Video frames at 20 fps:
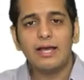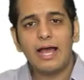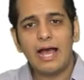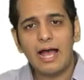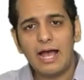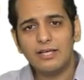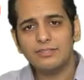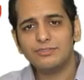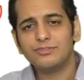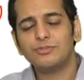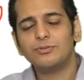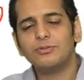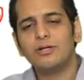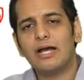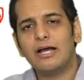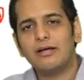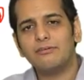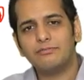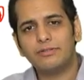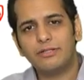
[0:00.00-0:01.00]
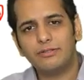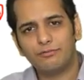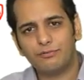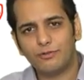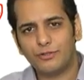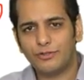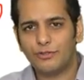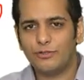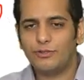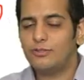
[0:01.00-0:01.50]
as you have it
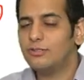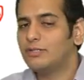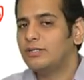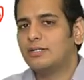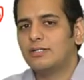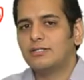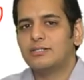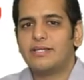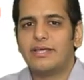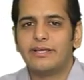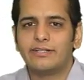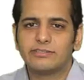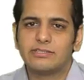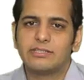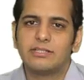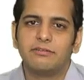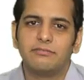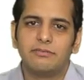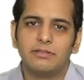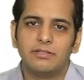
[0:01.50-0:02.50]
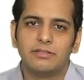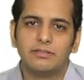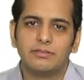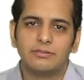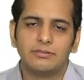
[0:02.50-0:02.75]
for your next level.